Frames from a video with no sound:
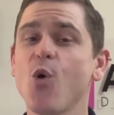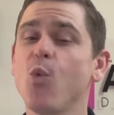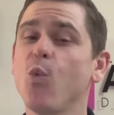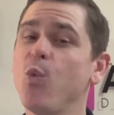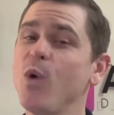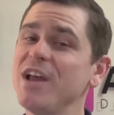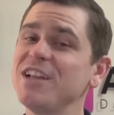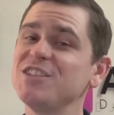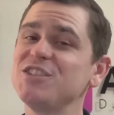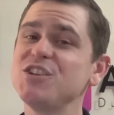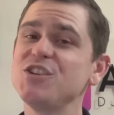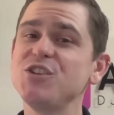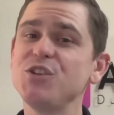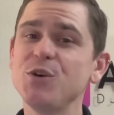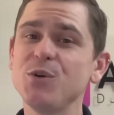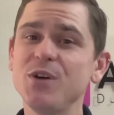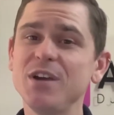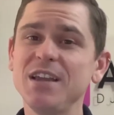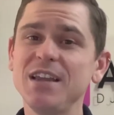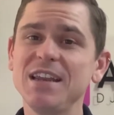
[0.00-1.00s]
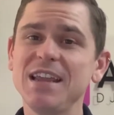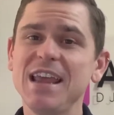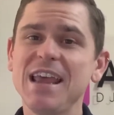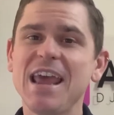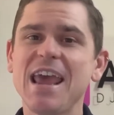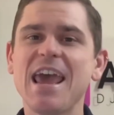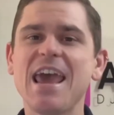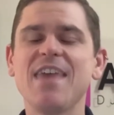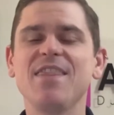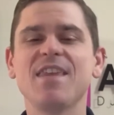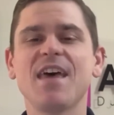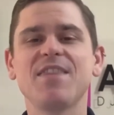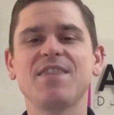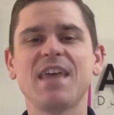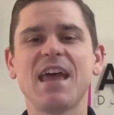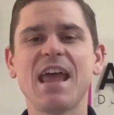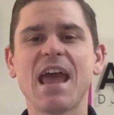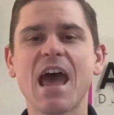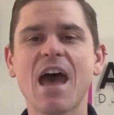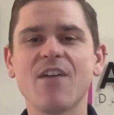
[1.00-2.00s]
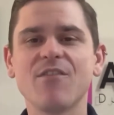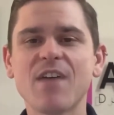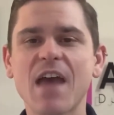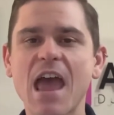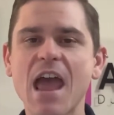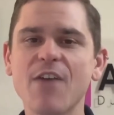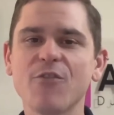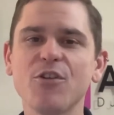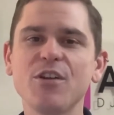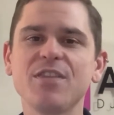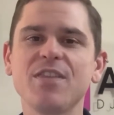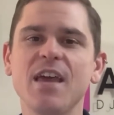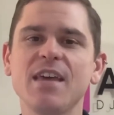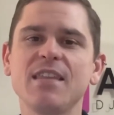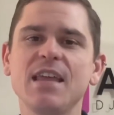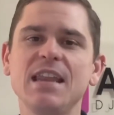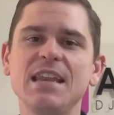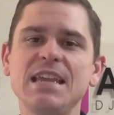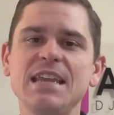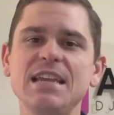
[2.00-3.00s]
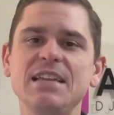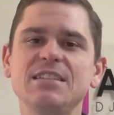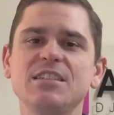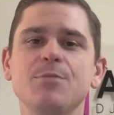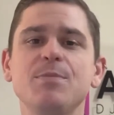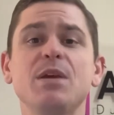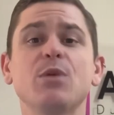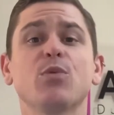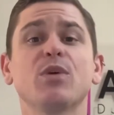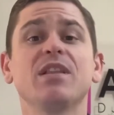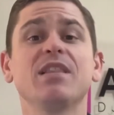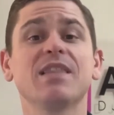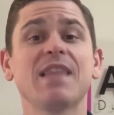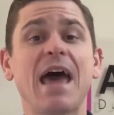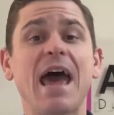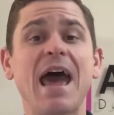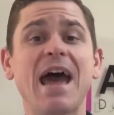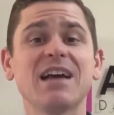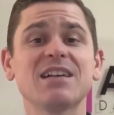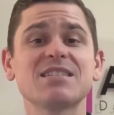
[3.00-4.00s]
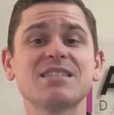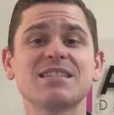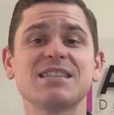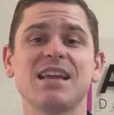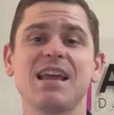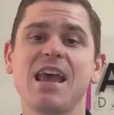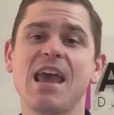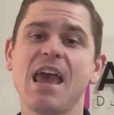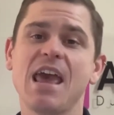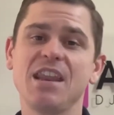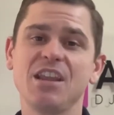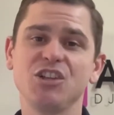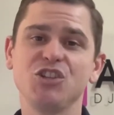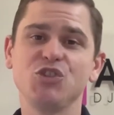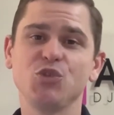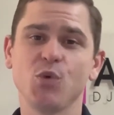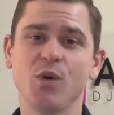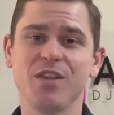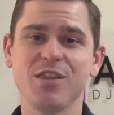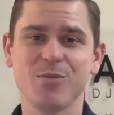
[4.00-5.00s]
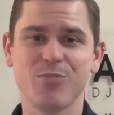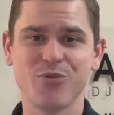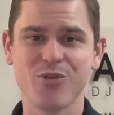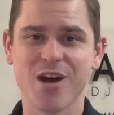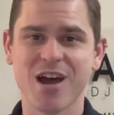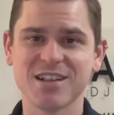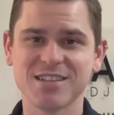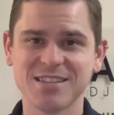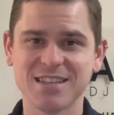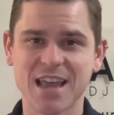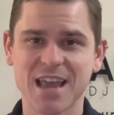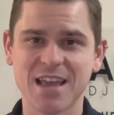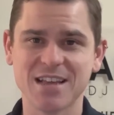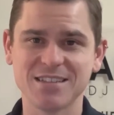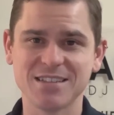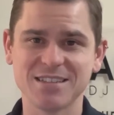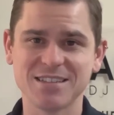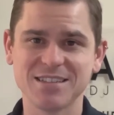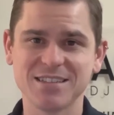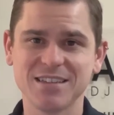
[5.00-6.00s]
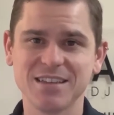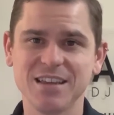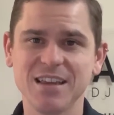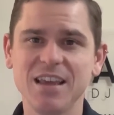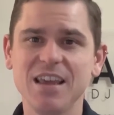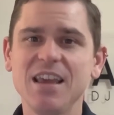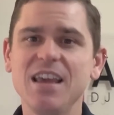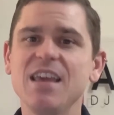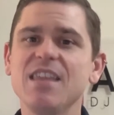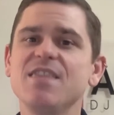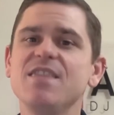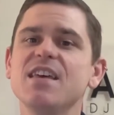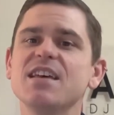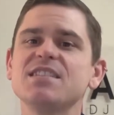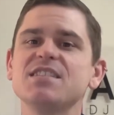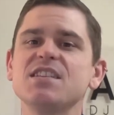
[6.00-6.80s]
when to do it, and that they have everything they need to be relaxed and enjoy the process. This